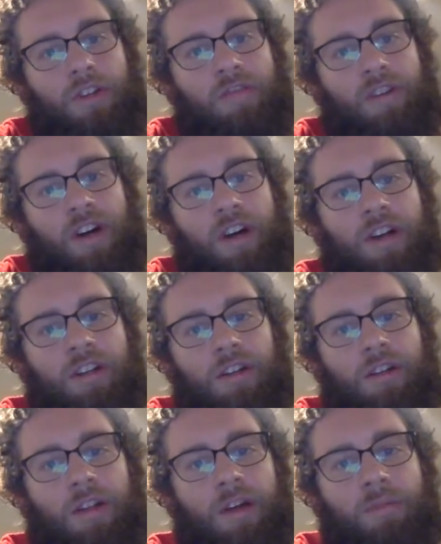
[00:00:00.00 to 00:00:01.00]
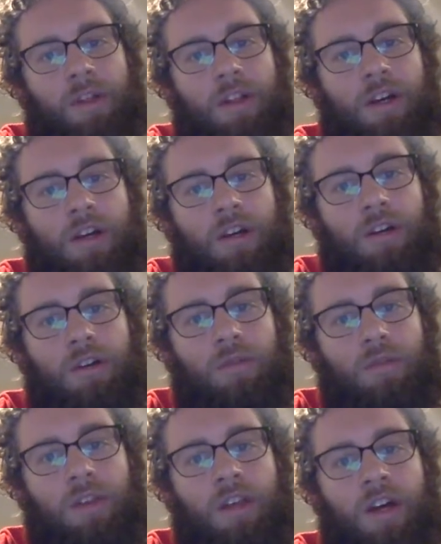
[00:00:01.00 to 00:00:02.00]
if I had to climb a ladder
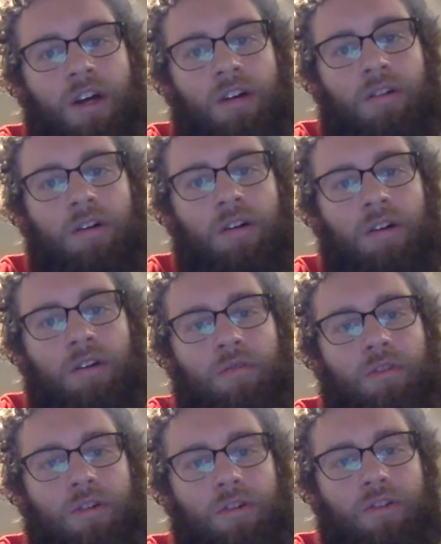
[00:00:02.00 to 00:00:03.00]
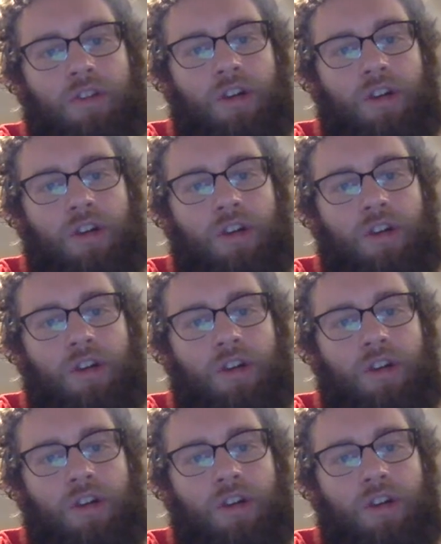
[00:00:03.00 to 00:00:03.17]
without any rungs,